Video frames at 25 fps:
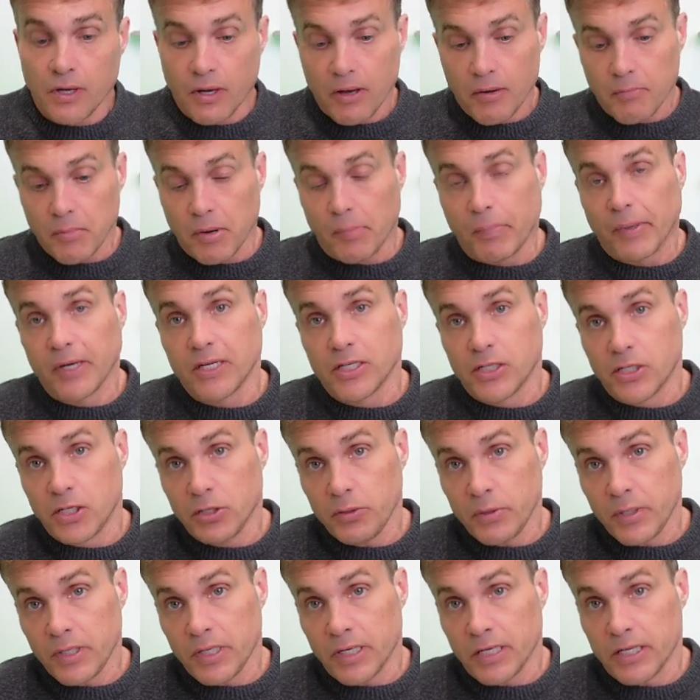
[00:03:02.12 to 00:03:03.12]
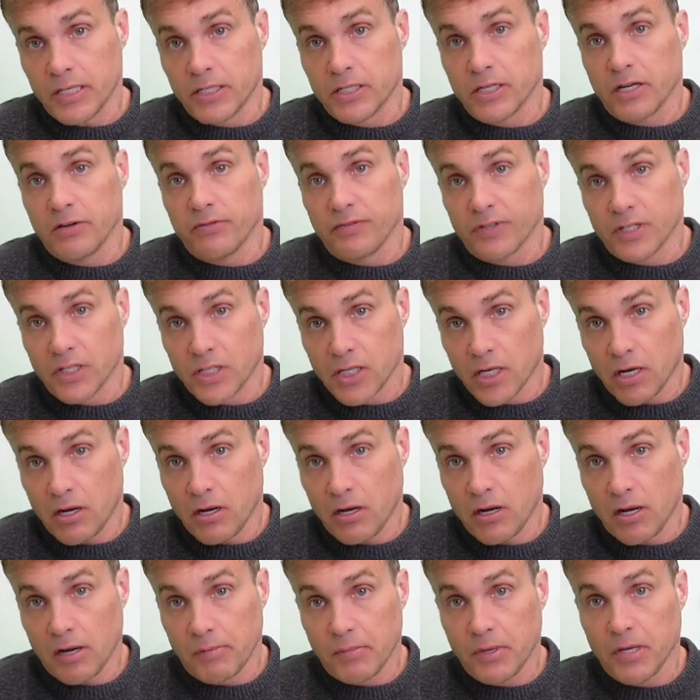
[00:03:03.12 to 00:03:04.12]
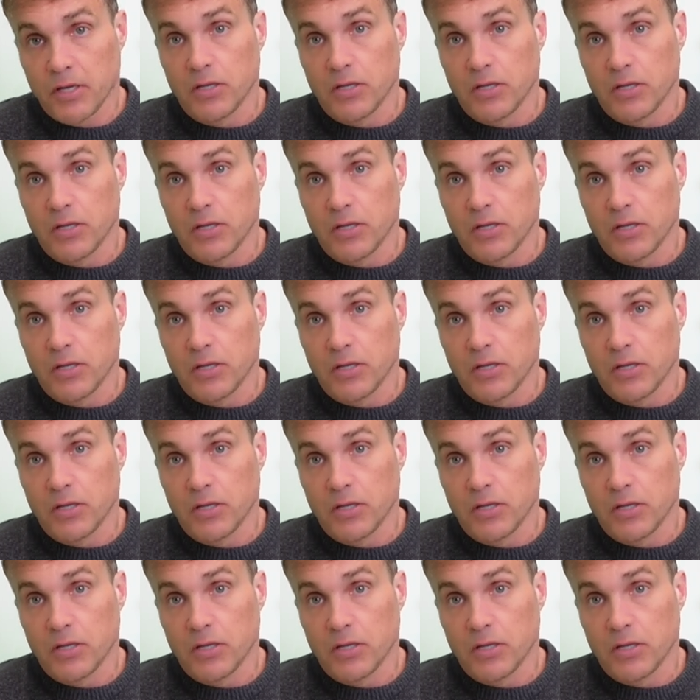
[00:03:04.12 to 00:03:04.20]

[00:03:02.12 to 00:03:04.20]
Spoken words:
But by doing this over time,